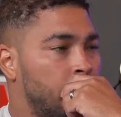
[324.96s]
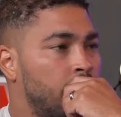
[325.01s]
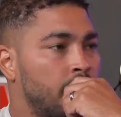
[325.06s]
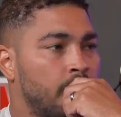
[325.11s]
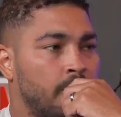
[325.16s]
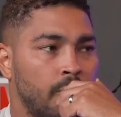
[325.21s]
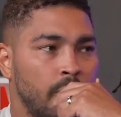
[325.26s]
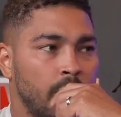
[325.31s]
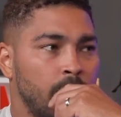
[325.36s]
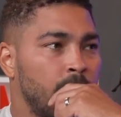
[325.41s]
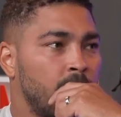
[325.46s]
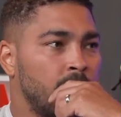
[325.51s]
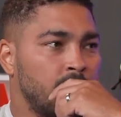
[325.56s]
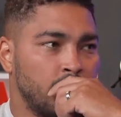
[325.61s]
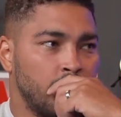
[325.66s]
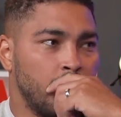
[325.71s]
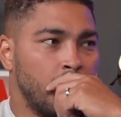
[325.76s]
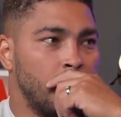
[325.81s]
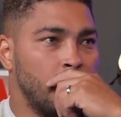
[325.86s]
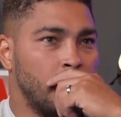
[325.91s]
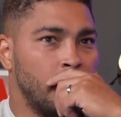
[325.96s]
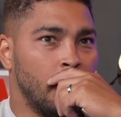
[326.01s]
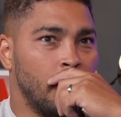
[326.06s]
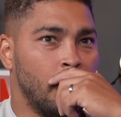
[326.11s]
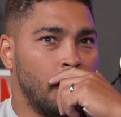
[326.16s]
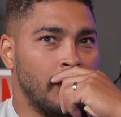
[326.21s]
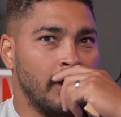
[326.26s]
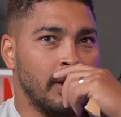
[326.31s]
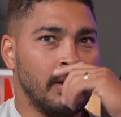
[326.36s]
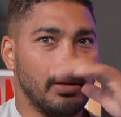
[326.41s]
pretty much when
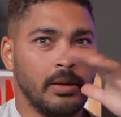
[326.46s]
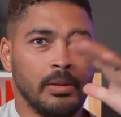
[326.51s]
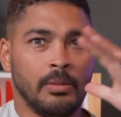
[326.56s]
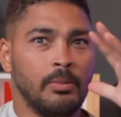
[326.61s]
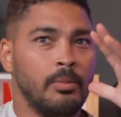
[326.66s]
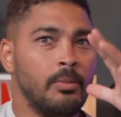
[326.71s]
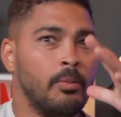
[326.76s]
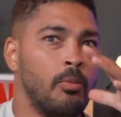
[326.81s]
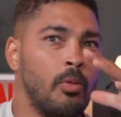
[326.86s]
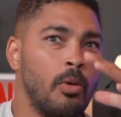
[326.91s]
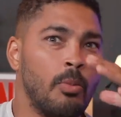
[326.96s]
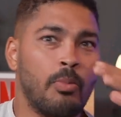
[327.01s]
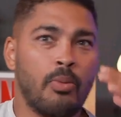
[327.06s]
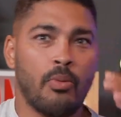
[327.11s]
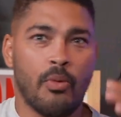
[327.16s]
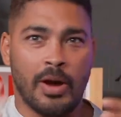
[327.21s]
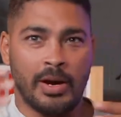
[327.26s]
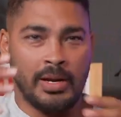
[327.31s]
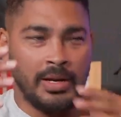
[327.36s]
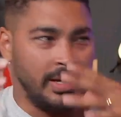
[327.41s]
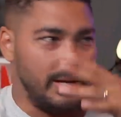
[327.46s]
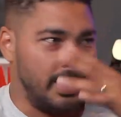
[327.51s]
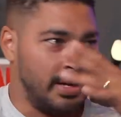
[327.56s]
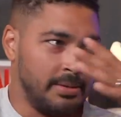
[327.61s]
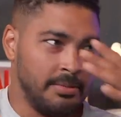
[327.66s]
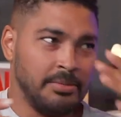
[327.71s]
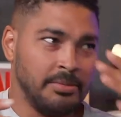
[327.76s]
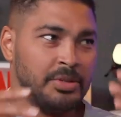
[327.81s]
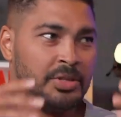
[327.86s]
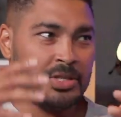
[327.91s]
we were
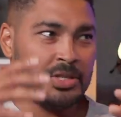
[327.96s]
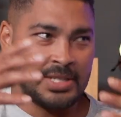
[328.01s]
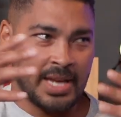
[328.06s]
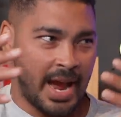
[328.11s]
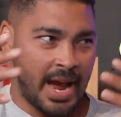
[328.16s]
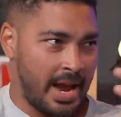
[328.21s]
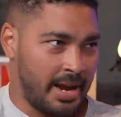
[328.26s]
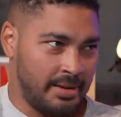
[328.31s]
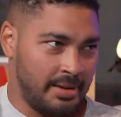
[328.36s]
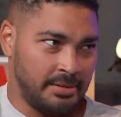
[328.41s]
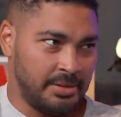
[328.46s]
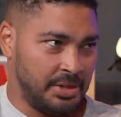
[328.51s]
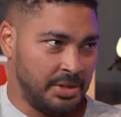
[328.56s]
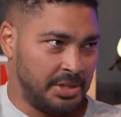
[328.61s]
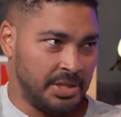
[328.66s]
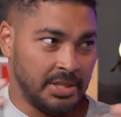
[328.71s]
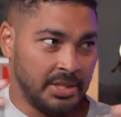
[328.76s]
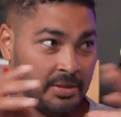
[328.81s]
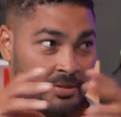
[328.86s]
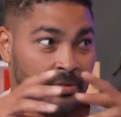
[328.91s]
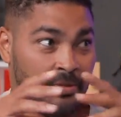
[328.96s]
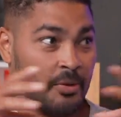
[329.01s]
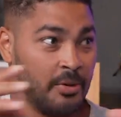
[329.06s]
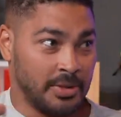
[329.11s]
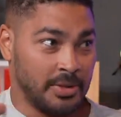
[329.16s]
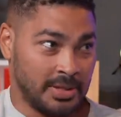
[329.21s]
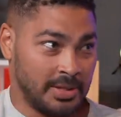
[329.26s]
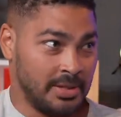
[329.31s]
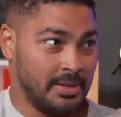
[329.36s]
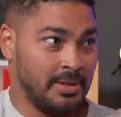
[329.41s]
pregnant, just had Gigi
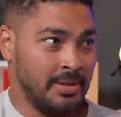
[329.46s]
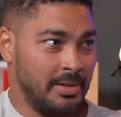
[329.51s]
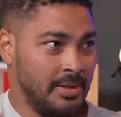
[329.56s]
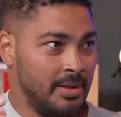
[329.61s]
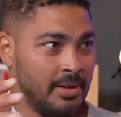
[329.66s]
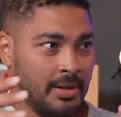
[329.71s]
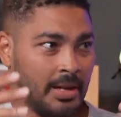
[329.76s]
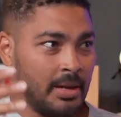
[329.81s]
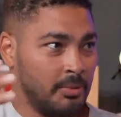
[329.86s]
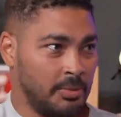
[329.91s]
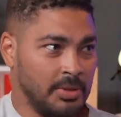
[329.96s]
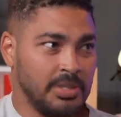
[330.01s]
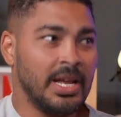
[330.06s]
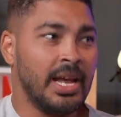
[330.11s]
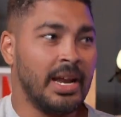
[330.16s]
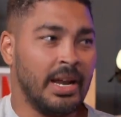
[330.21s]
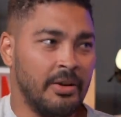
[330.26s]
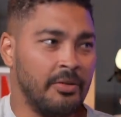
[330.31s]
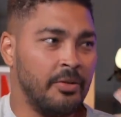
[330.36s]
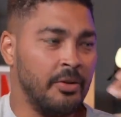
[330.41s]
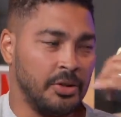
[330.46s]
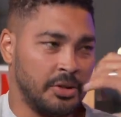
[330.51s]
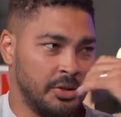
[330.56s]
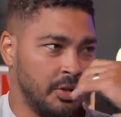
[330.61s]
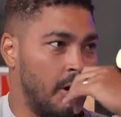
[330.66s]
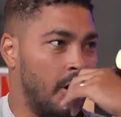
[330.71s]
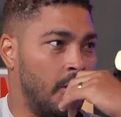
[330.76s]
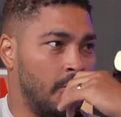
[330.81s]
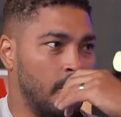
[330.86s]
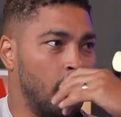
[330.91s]
we just had our first
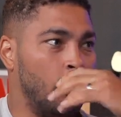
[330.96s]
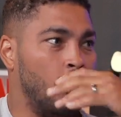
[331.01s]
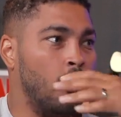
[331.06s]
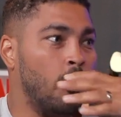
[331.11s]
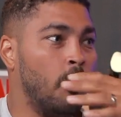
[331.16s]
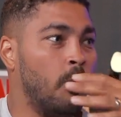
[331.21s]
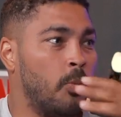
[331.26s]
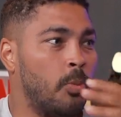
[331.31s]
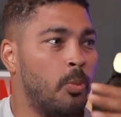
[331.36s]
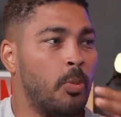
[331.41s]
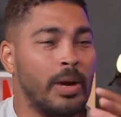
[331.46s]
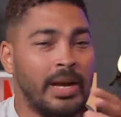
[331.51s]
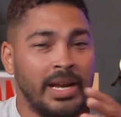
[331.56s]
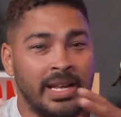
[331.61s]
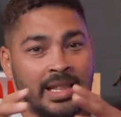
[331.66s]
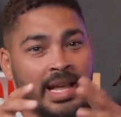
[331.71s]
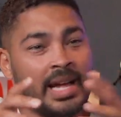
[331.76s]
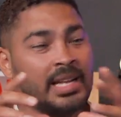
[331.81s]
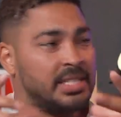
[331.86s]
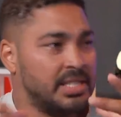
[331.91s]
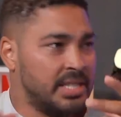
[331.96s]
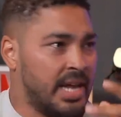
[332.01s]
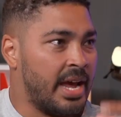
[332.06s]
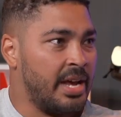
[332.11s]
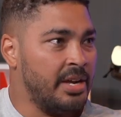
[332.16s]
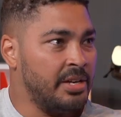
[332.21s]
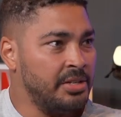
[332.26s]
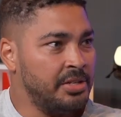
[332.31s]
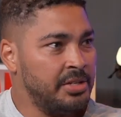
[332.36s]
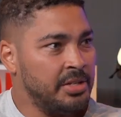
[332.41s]
child, or in that
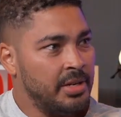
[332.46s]
stage.